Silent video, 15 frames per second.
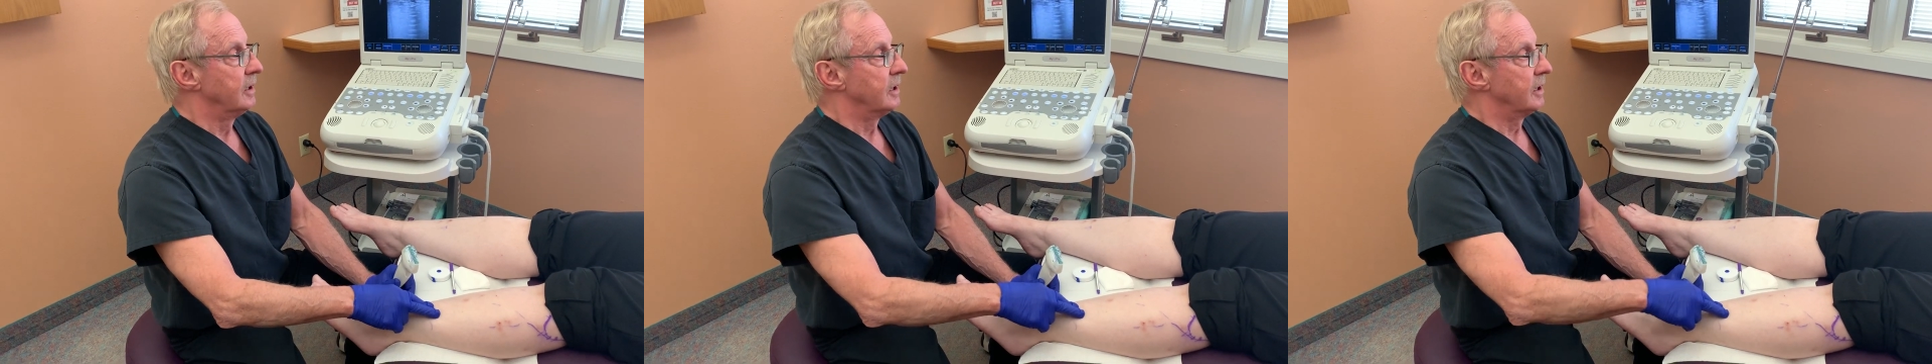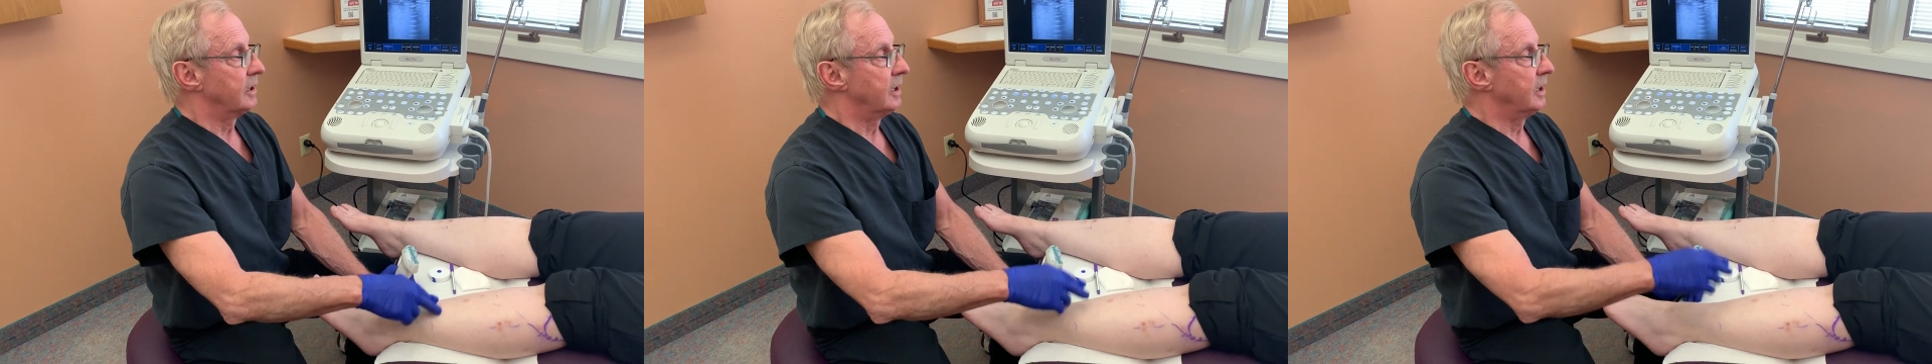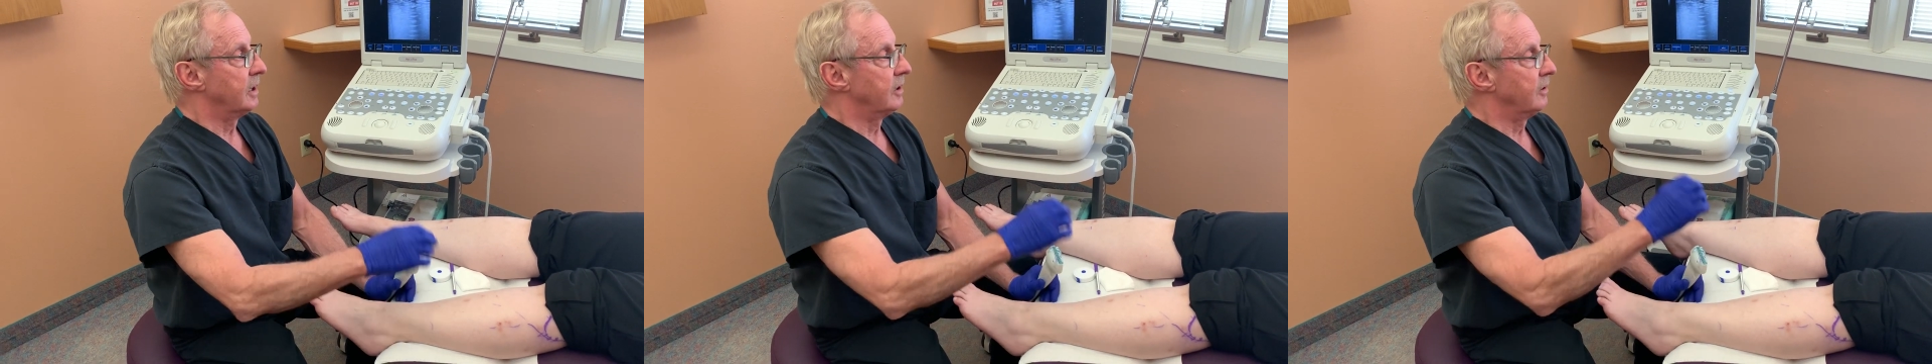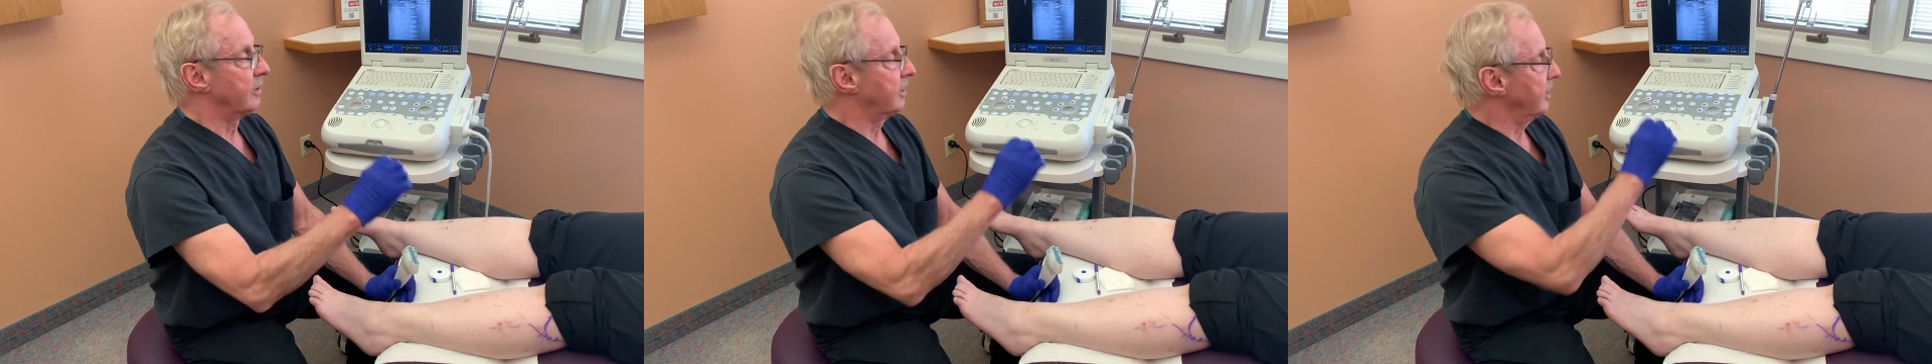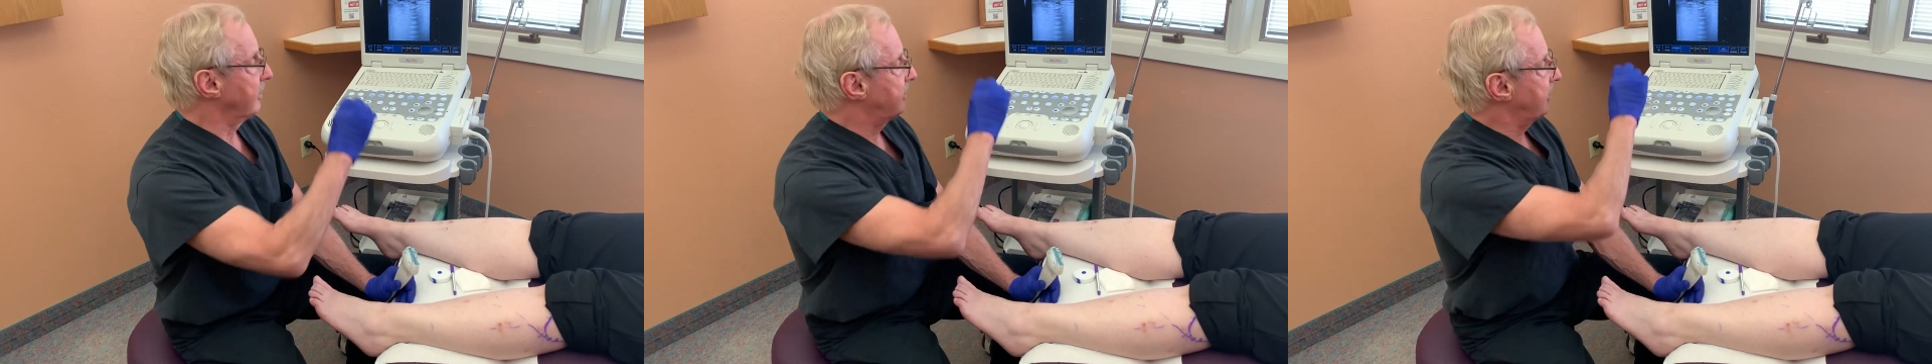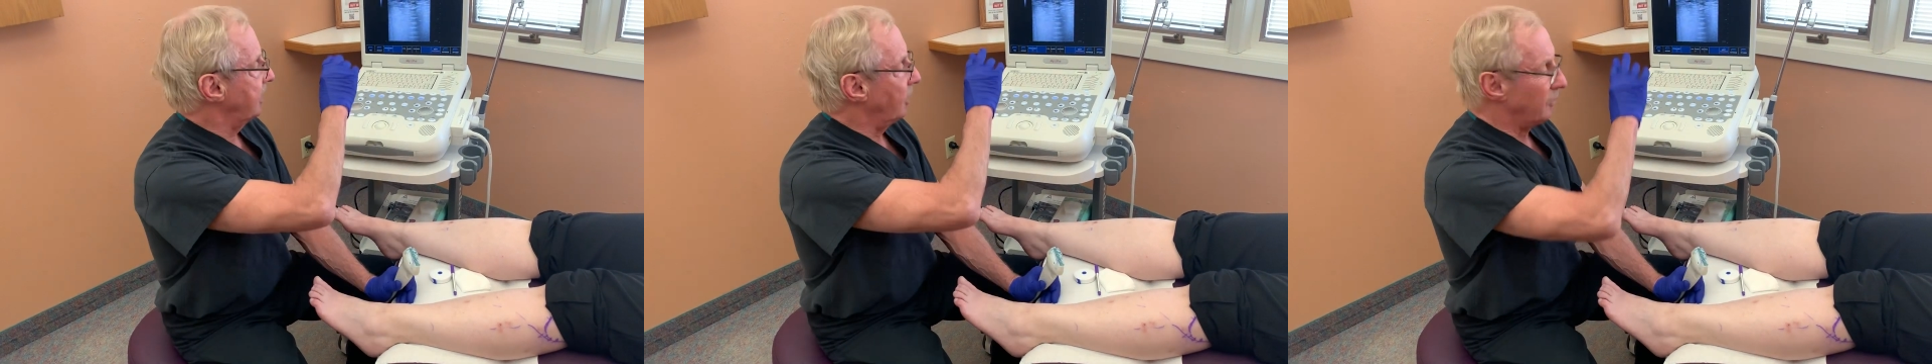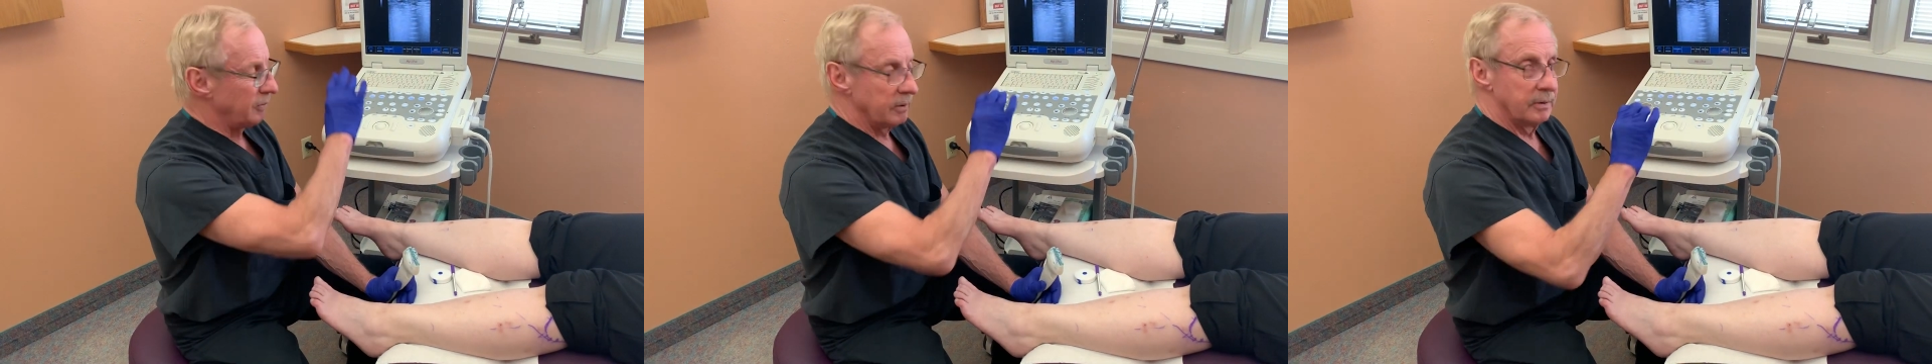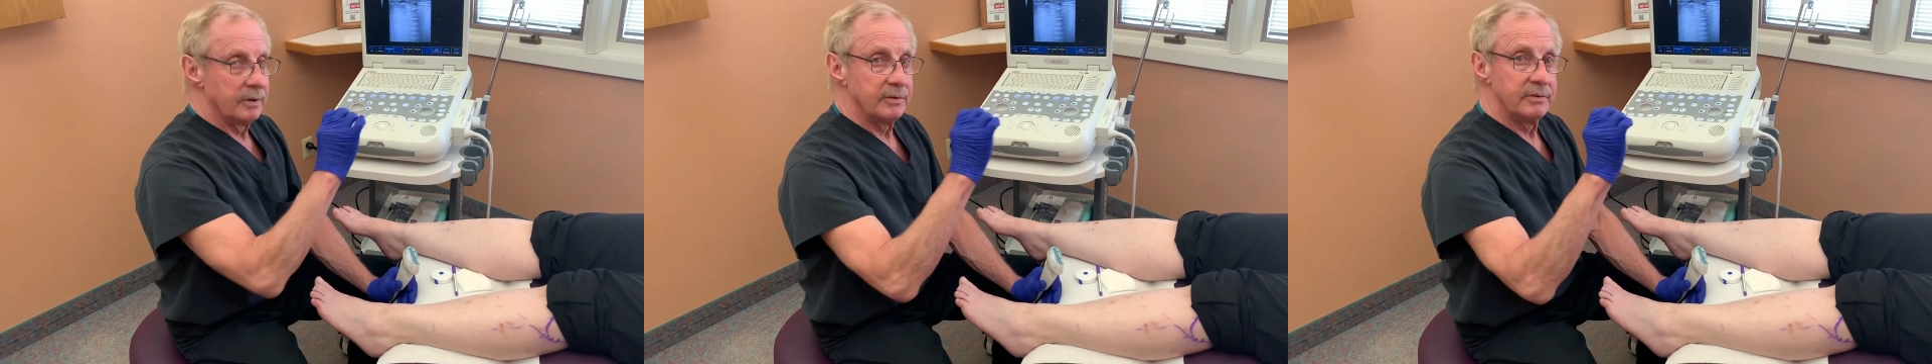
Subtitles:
again, you're going to see, hopefully we'll